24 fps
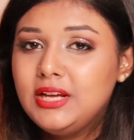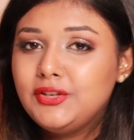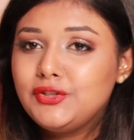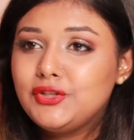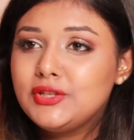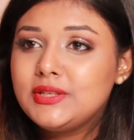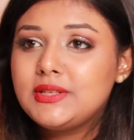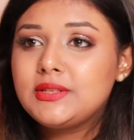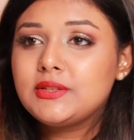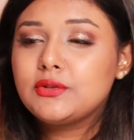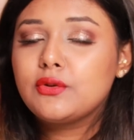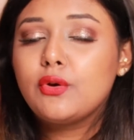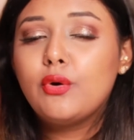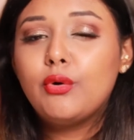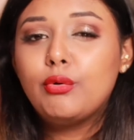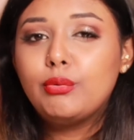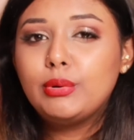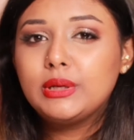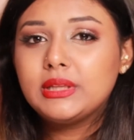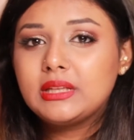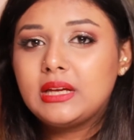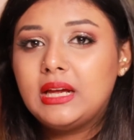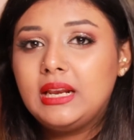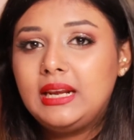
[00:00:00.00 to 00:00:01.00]
Just go
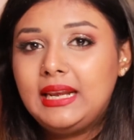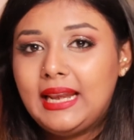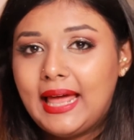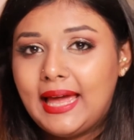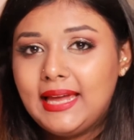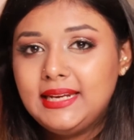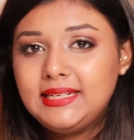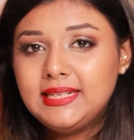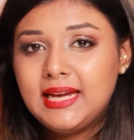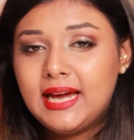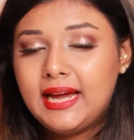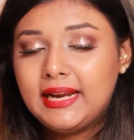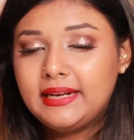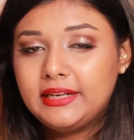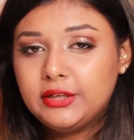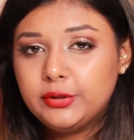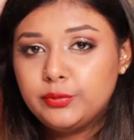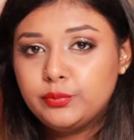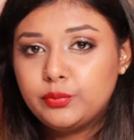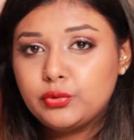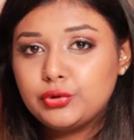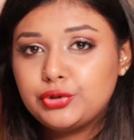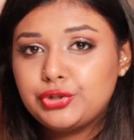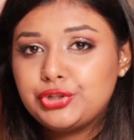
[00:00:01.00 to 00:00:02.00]
with a light-handed
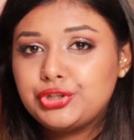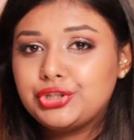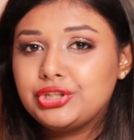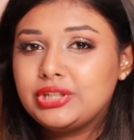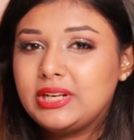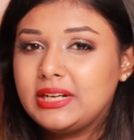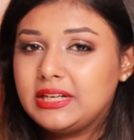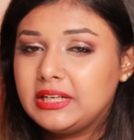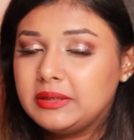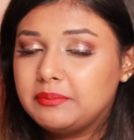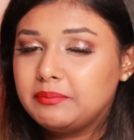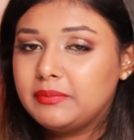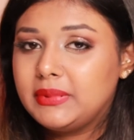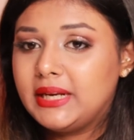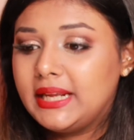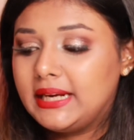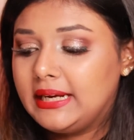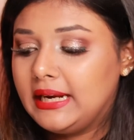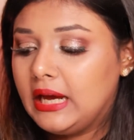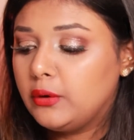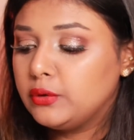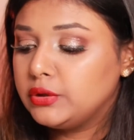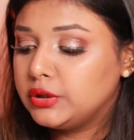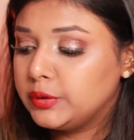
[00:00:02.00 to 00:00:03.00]
motion and
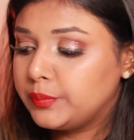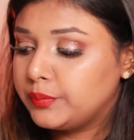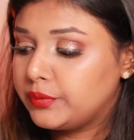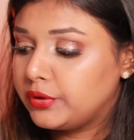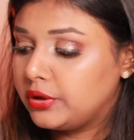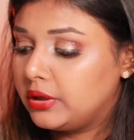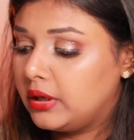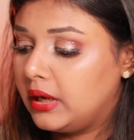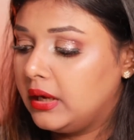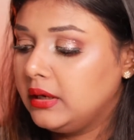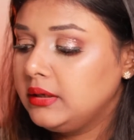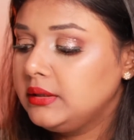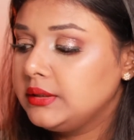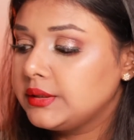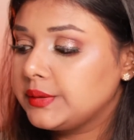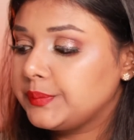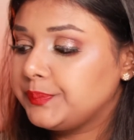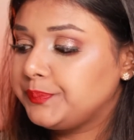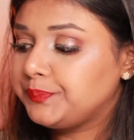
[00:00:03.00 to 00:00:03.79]
blend out the product.